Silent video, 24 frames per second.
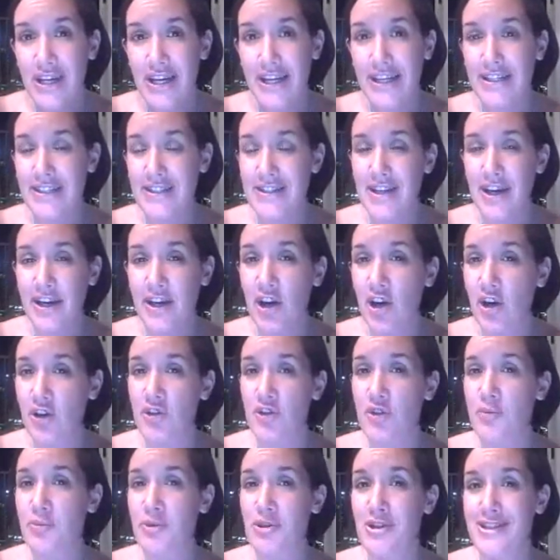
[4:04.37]
and it's not
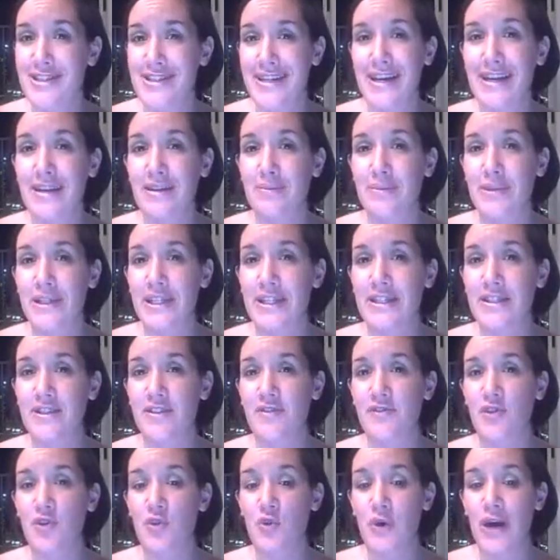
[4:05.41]
100%, because
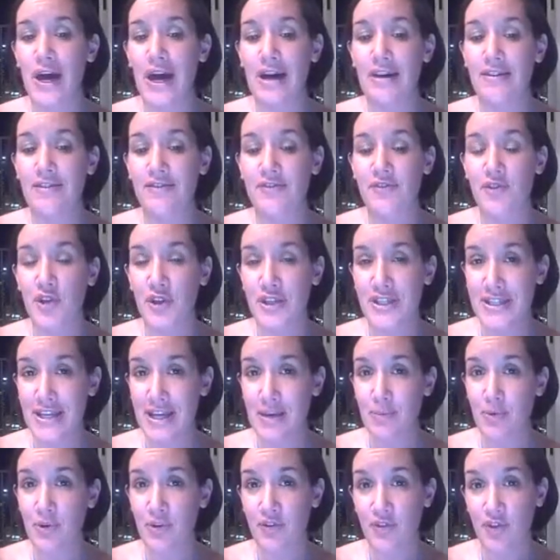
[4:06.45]
if you have, for
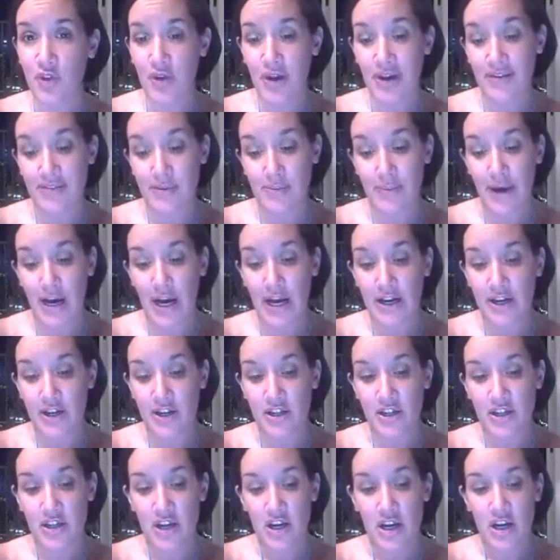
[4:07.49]
example, if you have a
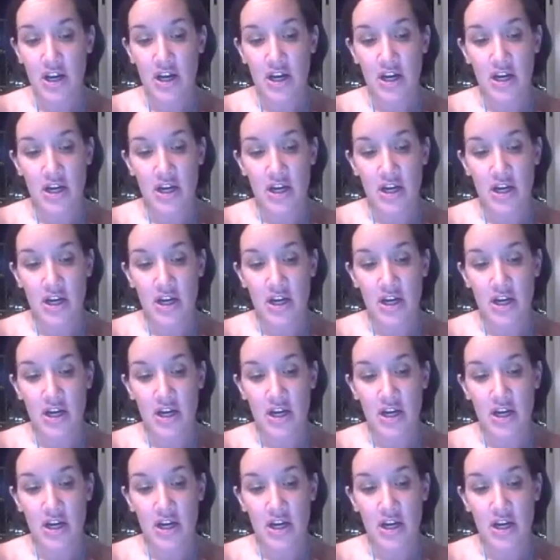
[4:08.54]
buyer,